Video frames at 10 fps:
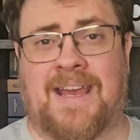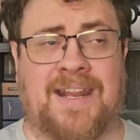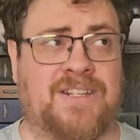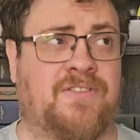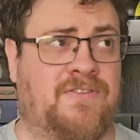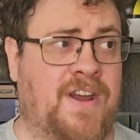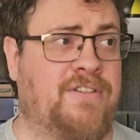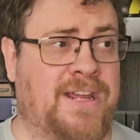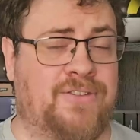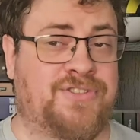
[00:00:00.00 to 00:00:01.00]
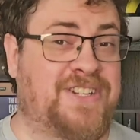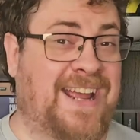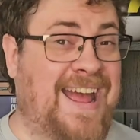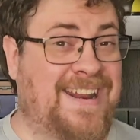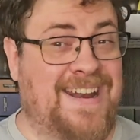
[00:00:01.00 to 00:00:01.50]
It is very interesting,
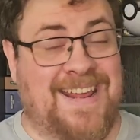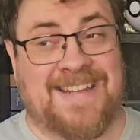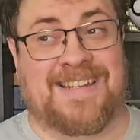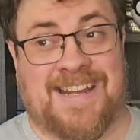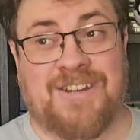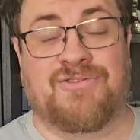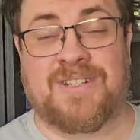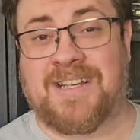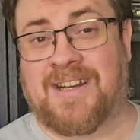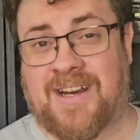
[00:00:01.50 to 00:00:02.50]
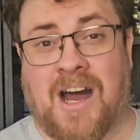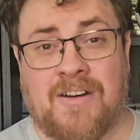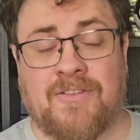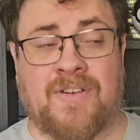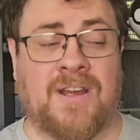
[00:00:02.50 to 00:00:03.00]
and it is interesting
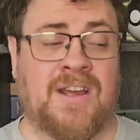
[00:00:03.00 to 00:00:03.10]
enough